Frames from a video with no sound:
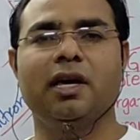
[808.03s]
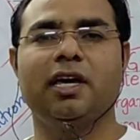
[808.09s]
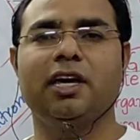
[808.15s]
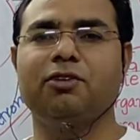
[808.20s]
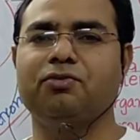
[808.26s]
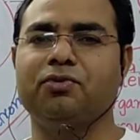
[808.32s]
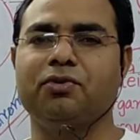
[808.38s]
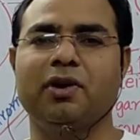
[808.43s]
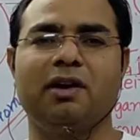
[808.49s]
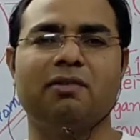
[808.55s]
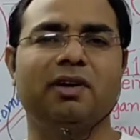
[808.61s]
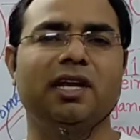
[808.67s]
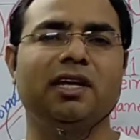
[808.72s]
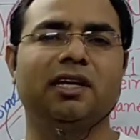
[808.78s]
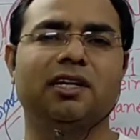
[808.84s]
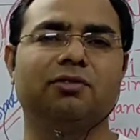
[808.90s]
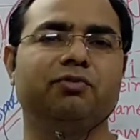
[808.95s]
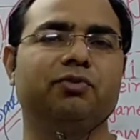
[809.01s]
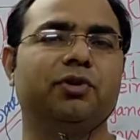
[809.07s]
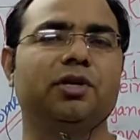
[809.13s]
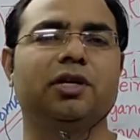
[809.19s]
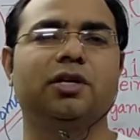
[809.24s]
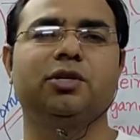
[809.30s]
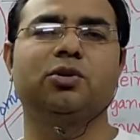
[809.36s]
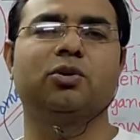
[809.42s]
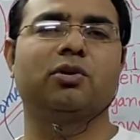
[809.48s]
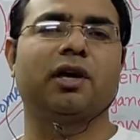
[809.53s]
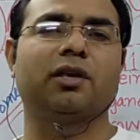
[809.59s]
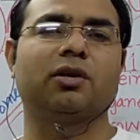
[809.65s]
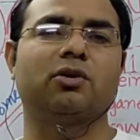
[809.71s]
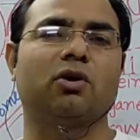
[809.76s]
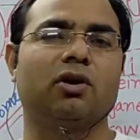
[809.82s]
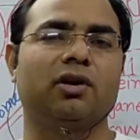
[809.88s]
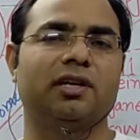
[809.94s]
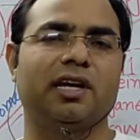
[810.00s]
If you have any confusion, you
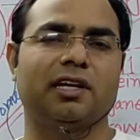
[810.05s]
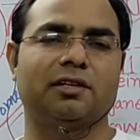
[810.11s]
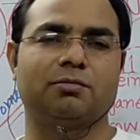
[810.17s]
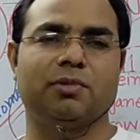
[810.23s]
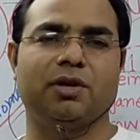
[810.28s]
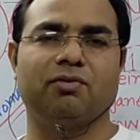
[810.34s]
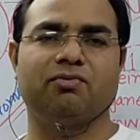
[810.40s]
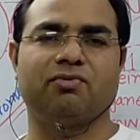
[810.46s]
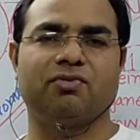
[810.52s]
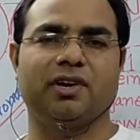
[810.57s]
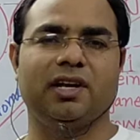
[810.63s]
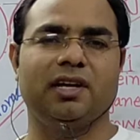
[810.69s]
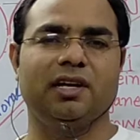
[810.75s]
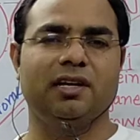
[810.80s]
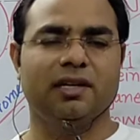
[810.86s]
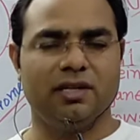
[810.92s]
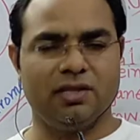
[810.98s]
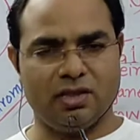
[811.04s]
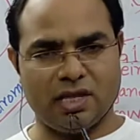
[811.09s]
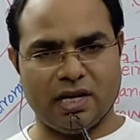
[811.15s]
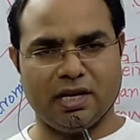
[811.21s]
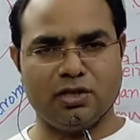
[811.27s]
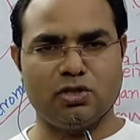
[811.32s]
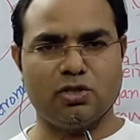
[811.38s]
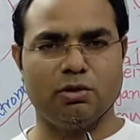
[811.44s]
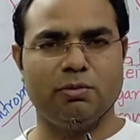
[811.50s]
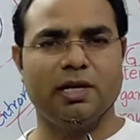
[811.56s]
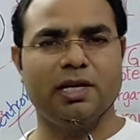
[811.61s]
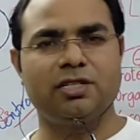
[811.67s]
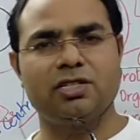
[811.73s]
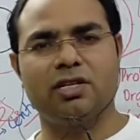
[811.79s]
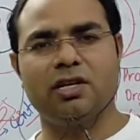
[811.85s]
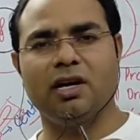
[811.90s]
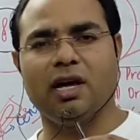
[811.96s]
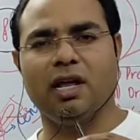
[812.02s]
can contact me freely. Thank you so much.
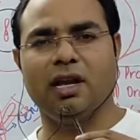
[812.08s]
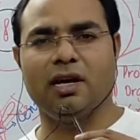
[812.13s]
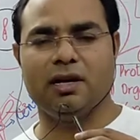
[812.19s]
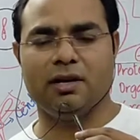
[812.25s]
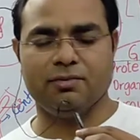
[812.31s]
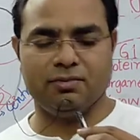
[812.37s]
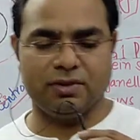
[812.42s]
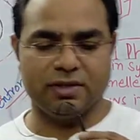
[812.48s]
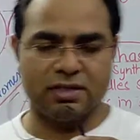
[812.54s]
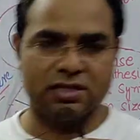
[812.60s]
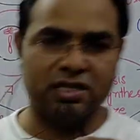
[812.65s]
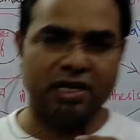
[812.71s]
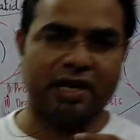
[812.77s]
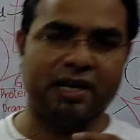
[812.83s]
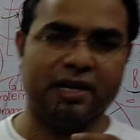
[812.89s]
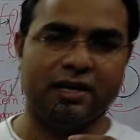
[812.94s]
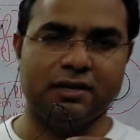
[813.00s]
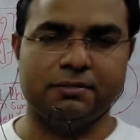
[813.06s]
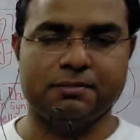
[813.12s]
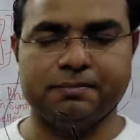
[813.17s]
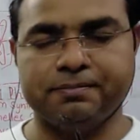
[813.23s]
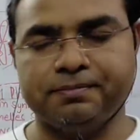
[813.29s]
Allah Hafiz. Take care.